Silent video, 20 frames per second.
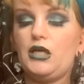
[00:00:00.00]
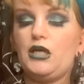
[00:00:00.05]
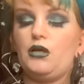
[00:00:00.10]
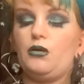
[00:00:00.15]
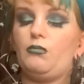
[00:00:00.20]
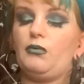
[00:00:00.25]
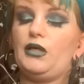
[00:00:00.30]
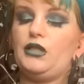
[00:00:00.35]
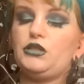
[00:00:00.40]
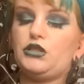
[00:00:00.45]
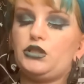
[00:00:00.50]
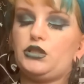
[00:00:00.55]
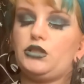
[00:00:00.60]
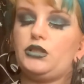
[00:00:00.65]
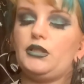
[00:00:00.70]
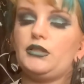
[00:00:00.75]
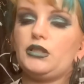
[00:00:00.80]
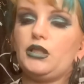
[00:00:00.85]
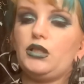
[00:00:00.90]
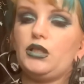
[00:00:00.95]
which
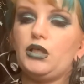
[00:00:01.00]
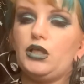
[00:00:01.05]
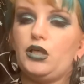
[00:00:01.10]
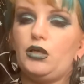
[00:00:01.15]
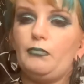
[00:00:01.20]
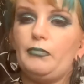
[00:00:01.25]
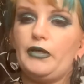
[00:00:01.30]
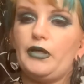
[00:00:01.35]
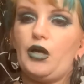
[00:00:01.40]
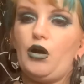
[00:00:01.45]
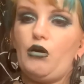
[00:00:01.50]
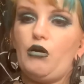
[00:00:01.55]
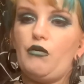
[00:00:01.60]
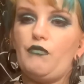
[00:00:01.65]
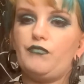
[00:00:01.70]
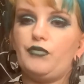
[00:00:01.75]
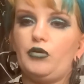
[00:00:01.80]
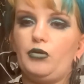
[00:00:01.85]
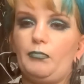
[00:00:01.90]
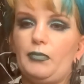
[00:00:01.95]
is a little bit
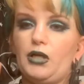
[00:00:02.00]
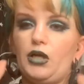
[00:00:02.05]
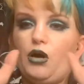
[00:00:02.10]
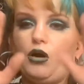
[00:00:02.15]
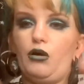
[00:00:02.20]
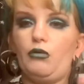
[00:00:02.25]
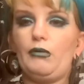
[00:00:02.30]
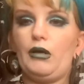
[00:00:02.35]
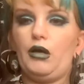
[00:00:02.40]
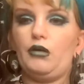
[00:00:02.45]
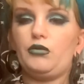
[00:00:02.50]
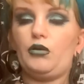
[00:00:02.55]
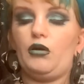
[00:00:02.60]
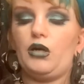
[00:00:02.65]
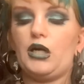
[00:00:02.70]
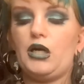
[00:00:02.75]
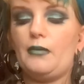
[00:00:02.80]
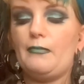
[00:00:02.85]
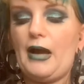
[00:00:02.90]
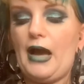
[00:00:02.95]
over, but oh well,
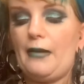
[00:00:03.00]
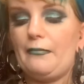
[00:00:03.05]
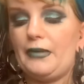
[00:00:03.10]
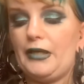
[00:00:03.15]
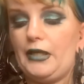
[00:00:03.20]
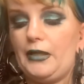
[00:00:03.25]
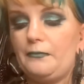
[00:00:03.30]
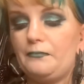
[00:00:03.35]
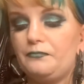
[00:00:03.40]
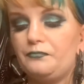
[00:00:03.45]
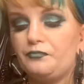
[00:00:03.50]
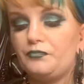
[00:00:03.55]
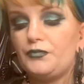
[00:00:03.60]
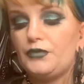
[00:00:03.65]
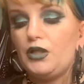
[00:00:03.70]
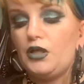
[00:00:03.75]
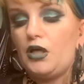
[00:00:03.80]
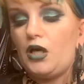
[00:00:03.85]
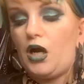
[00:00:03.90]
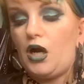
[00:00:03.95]
don't come at me.
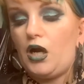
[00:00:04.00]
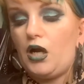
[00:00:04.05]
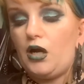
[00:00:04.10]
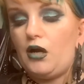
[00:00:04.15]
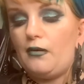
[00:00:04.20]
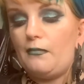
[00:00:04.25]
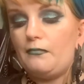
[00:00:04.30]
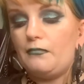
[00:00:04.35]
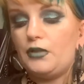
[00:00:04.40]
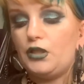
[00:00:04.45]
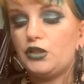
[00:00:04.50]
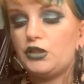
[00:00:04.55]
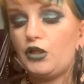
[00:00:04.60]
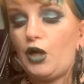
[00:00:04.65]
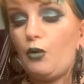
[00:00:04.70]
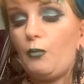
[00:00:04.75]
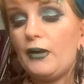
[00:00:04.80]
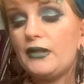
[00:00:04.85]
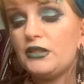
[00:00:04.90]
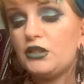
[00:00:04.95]
Um, so
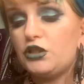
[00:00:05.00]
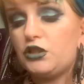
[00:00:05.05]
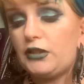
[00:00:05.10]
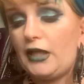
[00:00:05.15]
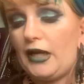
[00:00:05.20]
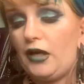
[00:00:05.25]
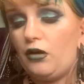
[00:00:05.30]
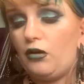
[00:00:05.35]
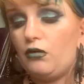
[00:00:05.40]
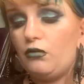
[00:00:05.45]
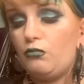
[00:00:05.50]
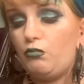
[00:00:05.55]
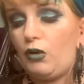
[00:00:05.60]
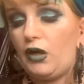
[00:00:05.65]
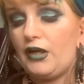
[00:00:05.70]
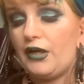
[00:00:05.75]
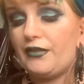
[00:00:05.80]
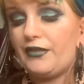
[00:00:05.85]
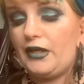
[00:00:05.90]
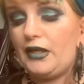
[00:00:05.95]
I want to share
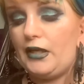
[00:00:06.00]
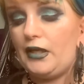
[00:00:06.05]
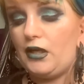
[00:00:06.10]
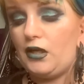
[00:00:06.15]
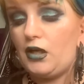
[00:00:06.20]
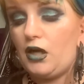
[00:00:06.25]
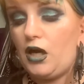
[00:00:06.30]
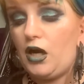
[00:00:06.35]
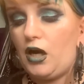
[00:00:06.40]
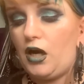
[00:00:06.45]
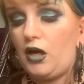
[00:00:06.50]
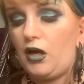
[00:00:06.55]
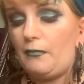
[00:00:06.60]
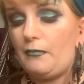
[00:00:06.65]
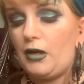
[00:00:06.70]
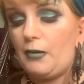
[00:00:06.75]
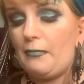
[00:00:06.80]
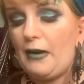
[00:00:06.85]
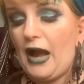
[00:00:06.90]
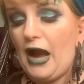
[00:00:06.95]
one thing
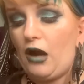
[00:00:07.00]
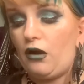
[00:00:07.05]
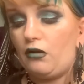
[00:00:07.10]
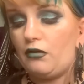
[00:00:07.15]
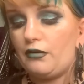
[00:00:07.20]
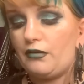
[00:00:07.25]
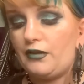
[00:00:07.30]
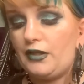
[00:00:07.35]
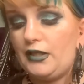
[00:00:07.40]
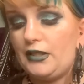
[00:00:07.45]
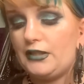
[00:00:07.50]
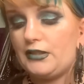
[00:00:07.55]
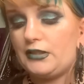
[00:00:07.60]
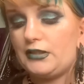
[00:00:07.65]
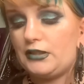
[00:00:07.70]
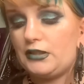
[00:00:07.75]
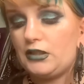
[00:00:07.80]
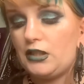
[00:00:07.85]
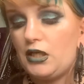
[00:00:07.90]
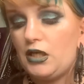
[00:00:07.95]
um, about
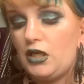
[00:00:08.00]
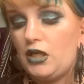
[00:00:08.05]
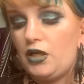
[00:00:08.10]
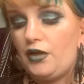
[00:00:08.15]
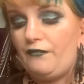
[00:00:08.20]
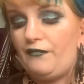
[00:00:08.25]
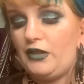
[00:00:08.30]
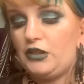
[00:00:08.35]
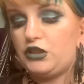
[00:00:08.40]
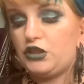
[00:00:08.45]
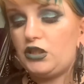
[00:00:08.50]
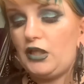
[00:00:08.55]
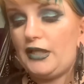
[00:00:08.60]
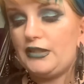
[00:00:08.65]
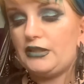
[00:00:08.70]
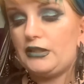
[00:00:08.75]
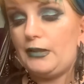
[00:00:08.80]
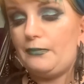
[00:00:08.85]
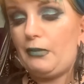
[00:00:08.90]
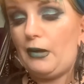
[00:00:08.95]
this
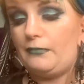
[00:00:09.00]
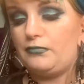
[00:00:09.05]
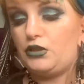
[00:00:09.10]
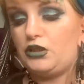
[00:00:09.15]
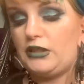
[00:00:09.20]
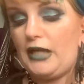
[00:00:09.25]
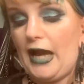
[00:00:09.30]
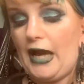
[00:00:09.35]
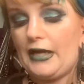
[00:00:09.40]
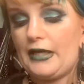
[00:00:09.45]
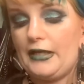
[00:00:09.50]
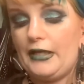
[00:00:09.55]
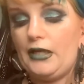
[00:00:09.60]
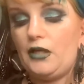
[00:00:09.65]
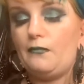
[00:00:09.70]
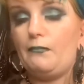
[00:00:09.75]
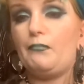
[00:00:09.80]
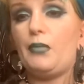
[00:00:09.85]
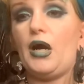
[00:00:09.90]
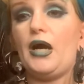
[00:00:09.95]
fishnet zip-up
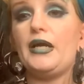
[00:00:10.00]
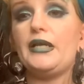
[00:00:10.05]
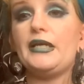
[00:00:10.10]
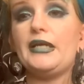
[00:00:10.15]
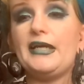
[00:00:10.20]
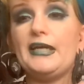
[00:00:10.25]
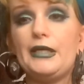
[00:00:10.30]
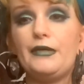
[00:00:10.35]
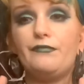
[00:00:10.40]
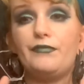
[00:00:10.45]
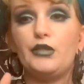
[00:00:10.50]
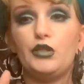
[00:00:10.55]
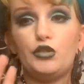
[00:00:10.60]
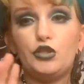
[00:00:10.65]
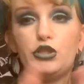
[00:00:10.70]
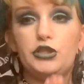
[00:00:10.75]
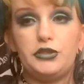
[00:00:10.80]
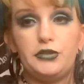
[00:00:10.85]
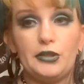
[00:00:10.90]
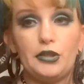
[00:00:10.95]
jacket, but if
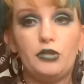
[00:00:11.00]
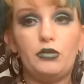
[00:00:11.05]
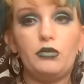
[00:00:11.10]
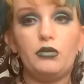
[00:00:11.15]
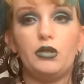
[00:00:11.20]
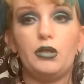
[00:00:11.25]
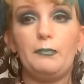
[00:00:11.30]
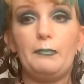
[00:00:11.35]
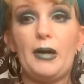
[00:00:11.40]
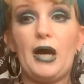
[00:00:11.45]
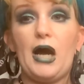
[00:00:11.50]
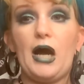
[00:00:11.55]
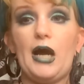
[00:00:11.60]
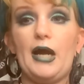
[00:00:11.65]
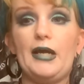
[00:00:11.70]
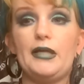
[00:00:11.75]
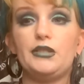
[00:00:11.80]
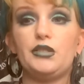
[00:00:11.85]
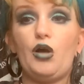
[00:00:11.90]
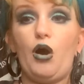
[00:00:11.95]
you're triggered
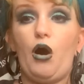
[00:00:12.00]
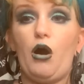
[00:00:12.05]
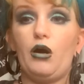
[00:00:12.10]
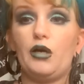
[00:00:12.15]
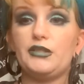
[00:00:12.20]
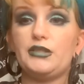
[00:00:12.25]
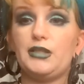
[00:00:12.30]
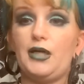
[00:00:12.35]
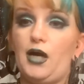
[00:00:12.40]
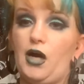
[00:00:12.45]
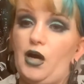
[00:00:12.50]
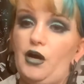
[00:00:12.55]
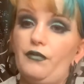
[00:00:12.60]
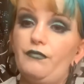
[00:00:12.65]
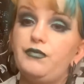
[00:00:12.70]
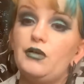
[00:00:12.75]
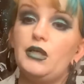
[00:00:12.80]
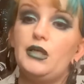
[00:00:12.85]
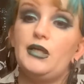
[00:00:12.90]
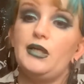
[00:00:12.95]
by talks
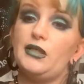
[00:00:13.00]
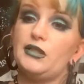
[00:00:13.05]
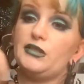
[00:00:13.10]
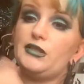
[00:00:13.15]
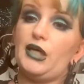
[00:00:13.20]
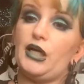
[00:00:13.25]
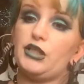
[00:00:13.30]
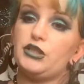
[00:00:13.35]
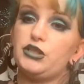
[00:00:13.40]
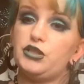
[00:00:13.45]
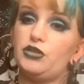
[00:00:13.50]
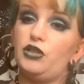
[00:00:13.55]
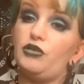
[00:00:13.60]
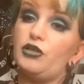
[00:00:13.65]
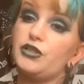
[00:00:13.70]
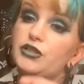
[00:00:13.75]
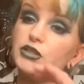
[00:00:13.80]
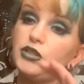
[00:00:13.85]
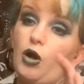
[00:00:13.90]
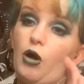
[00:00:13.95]
of sexual
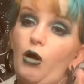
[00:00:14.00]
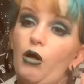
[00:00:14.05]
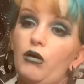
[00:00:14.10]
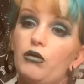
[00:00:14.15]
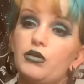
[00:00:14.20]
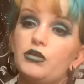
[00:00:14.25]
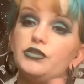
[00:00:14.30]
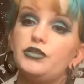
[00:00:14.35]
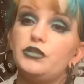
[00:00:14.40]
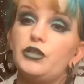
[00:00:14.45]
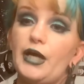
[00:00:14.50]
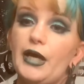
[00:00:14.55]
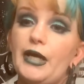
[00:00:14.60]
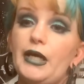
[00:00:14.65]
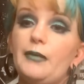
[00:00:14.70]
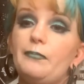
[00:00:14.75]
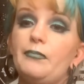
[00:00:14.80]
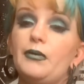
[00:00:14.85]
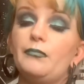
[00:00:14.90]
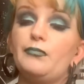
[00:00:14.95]
assault,
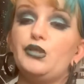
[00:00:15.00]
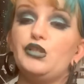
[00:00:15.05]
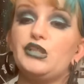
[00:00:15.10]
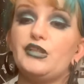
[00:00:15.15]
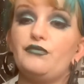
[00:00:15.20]
rape, abusive